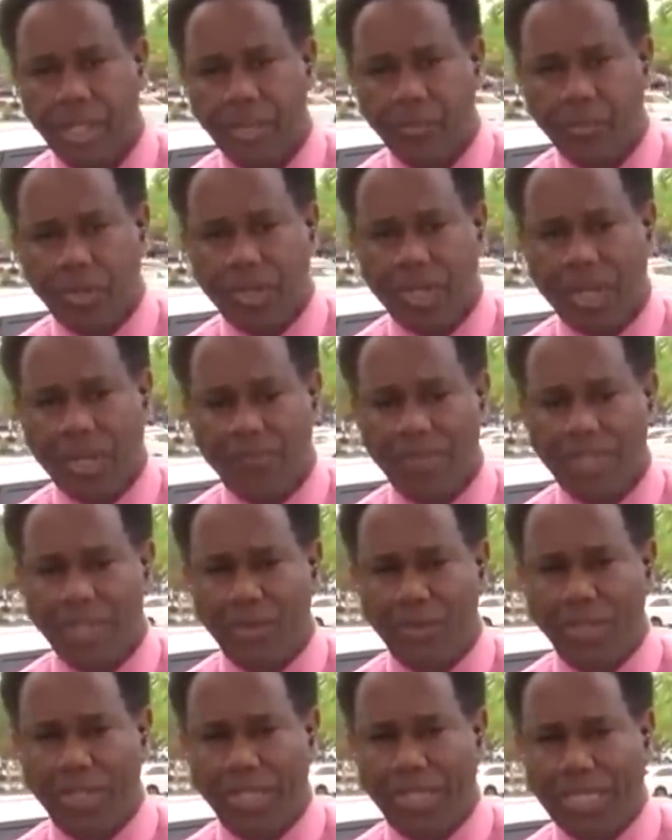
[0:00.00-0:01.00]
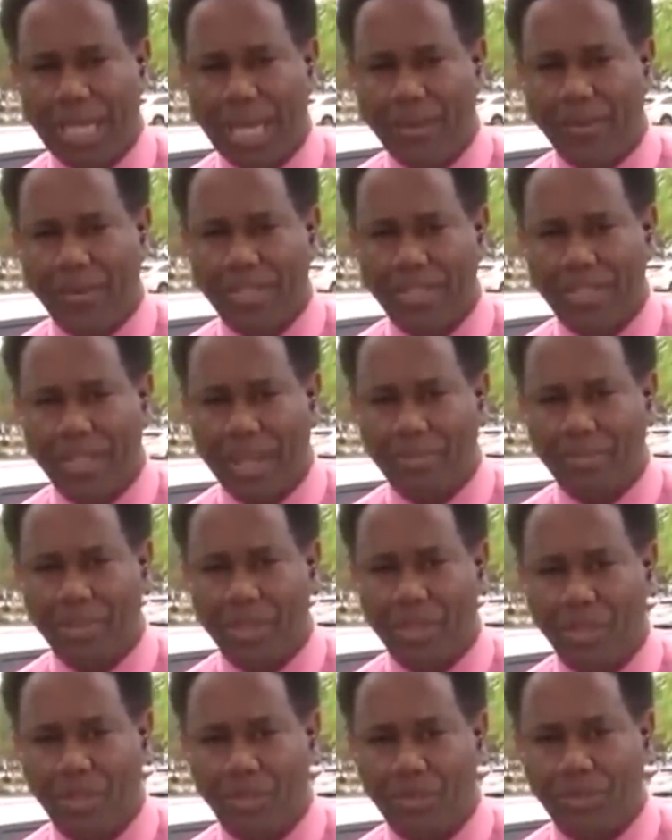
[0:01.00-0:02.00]
We're live in Coweta County. Tom
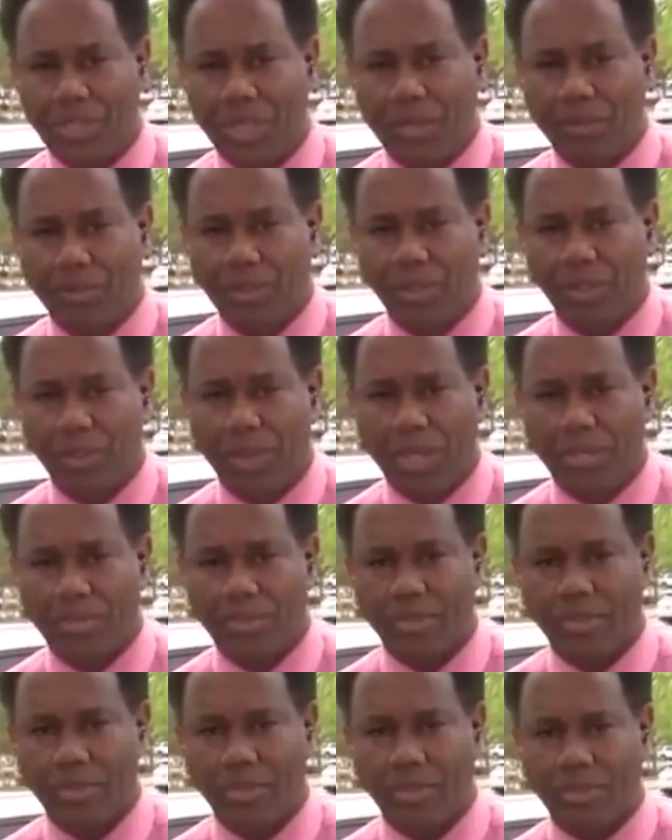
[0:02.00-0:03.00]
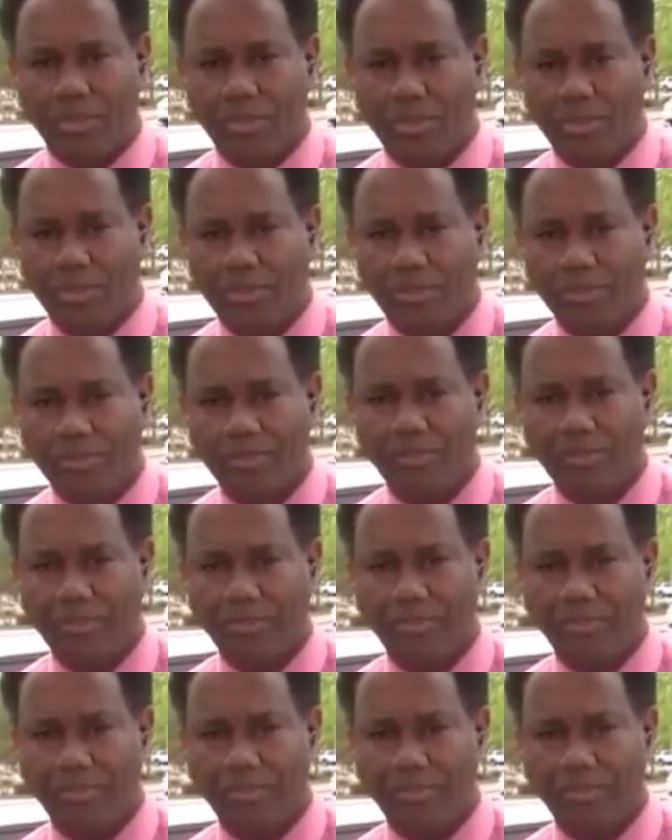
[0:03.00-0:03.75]
Jones, Channel 2 Action News. Well, Tom,